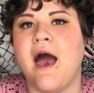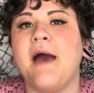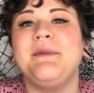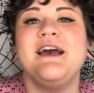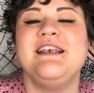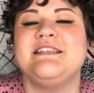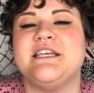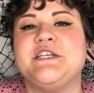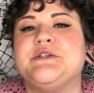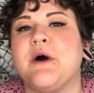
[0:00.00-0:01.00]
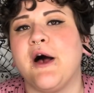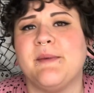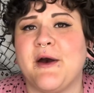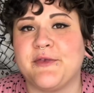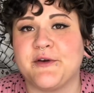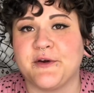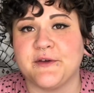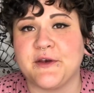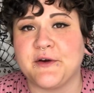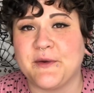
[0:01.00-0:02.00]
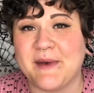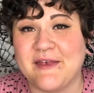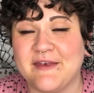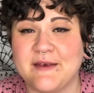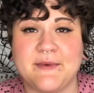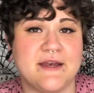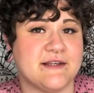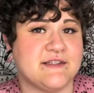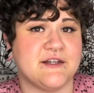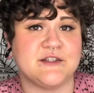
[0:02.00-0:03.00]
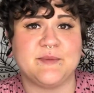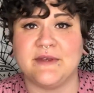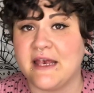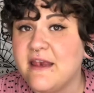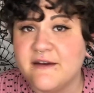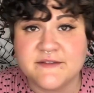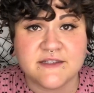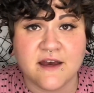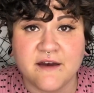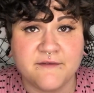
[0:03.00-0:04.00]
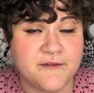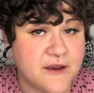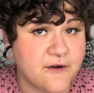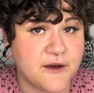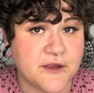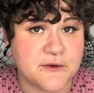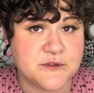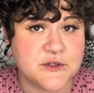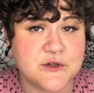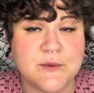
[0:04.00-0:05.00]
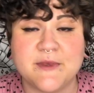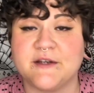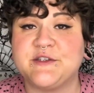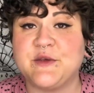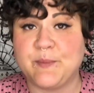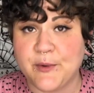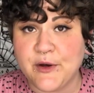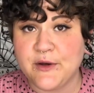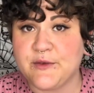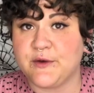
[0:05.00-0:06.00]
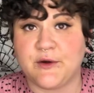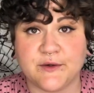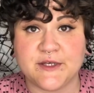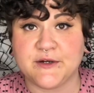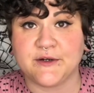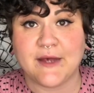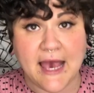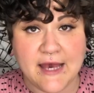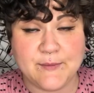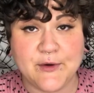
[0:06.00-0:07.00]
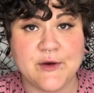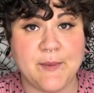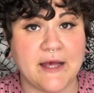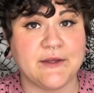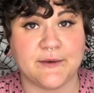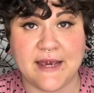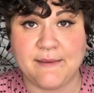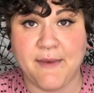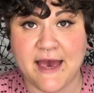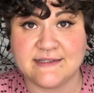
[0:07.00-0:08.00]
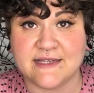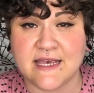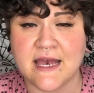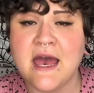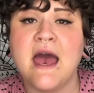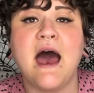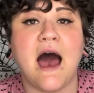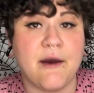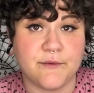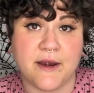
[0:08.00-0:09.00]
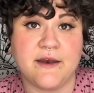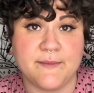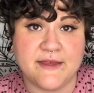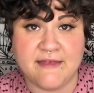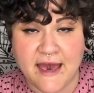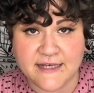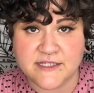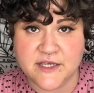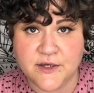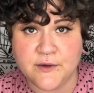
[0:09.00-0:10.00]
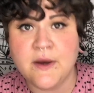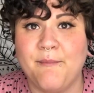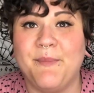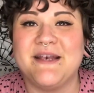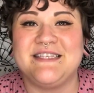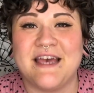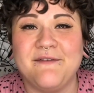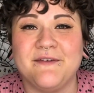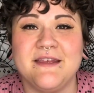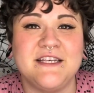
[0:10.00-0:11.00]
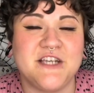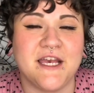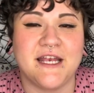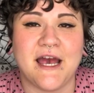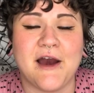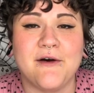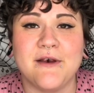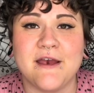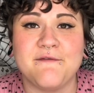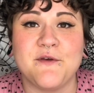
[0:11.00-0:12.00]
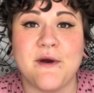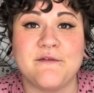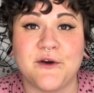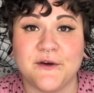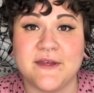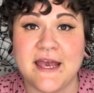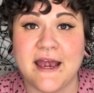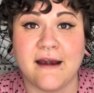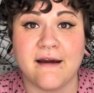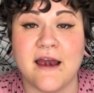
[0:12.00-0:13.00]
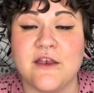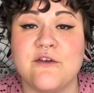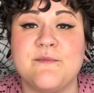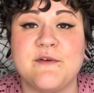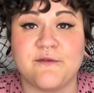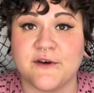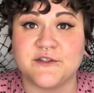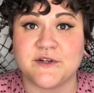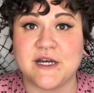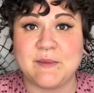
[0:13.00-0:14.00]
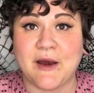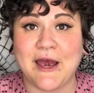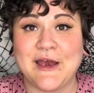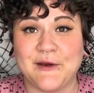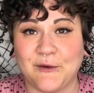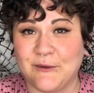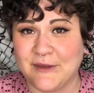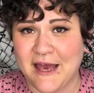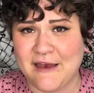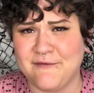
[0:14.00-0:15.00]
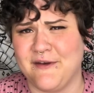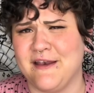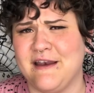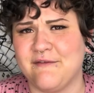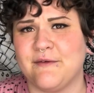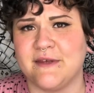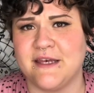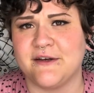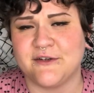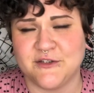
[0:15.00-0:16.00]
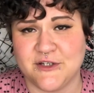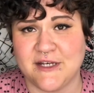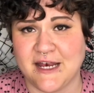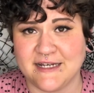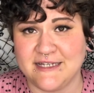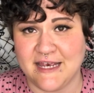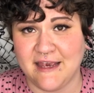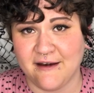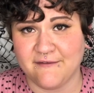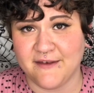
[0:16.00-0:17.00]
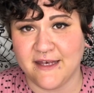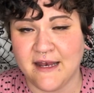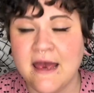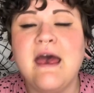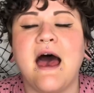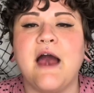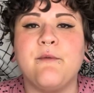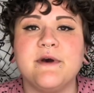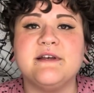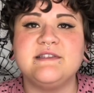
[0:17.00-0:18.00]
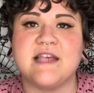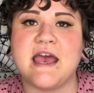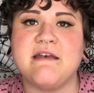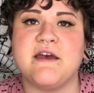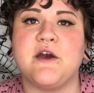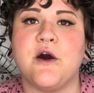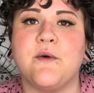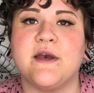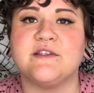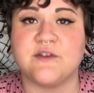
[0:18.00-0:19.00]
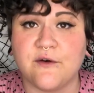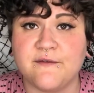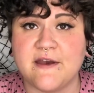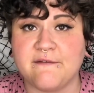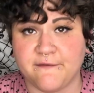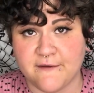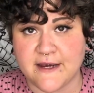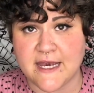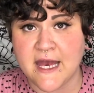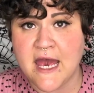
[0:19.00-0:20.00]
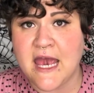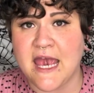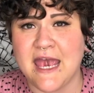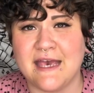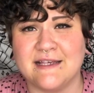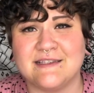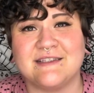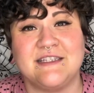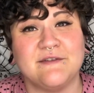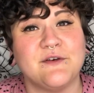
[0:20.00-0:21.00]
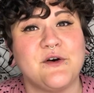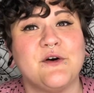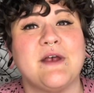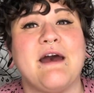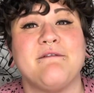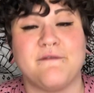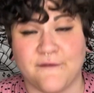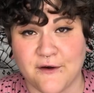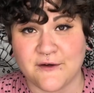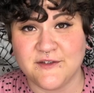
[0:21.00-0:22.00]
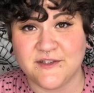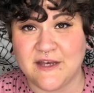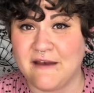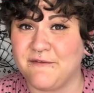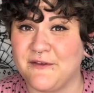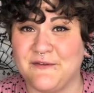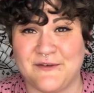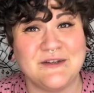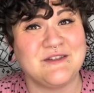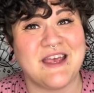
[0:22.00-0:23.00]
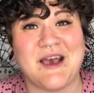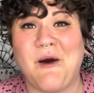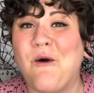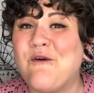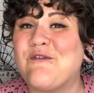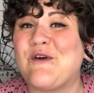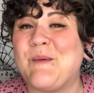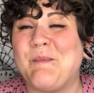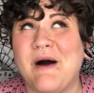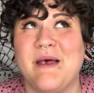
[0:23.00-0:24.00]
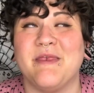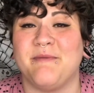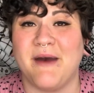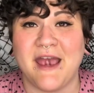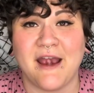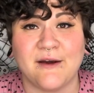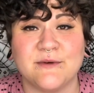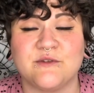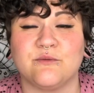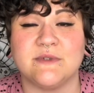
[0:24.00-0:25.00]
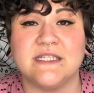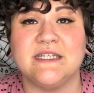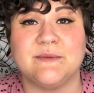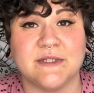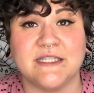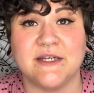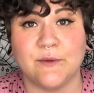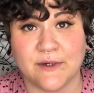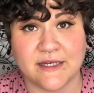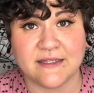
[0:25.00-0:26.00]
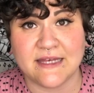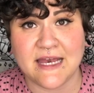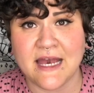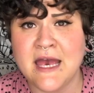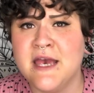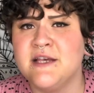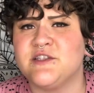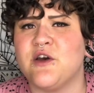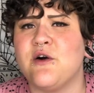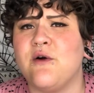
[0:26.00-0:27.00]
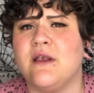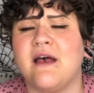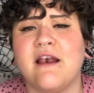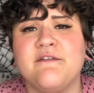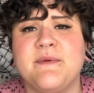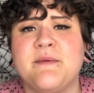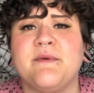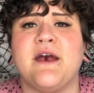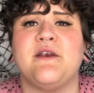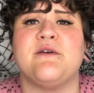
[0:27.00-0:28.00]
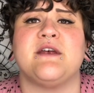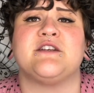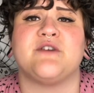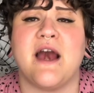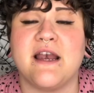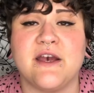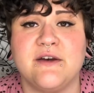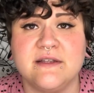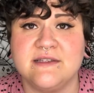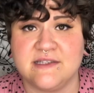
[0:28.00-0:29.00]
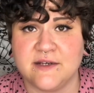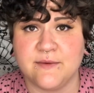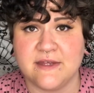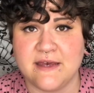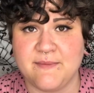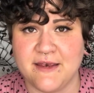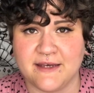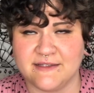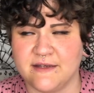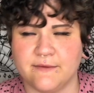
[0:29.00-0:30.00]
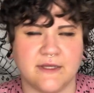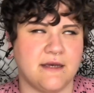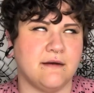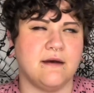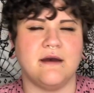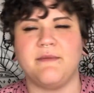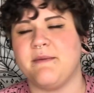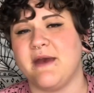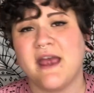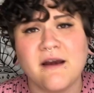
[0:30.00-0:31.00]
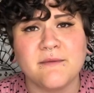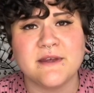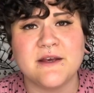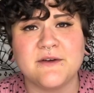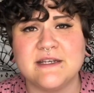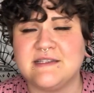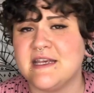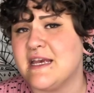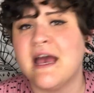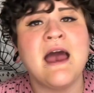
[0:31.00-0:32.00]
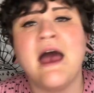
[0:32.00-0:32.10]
I'm not going to teach you all about the Curly Girl method because there's plenty of stuff here on YouTube. There's the book, The Curly Girl Handbook by Lorraine Massey. I would recommend that to you, but definitely check it out if you have curly hair and you've been frustrated by it your whole life and never really understood how to take care of it. I will say that going sulfate free is difficult at first, and for the first like over a month my hair was really oily. So a lot of people I know that tried it couldn't stick with it because they were like, "Oh, it made my hair really greasy."